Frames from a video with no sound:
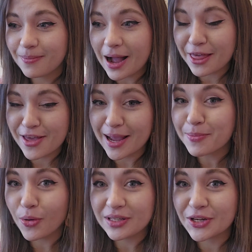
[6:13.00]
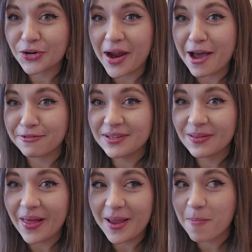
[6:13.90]
I think I'm going to craft,
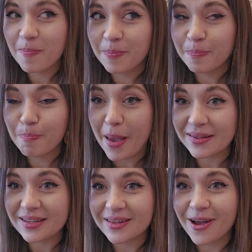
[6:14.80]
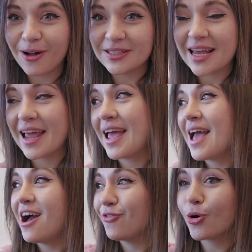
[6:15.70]
like basically all day.
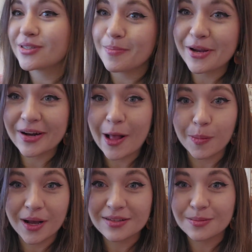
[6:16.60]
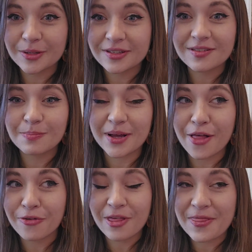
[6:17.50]
Of course, I'm here to help customers, but
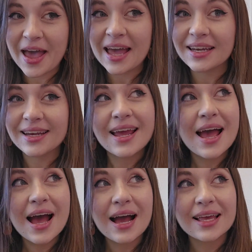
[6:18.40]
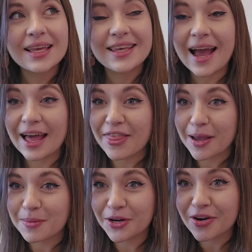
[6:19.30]
other than that, yeah, I think
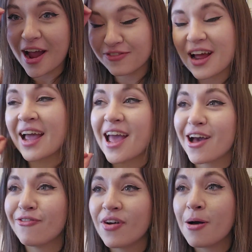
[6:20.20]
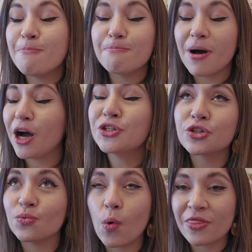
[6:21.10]
I'm going to craft. I have
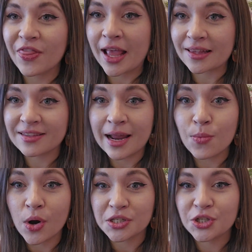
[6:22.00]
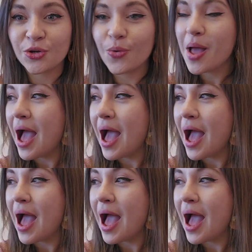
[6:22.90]
101 things that I want to do.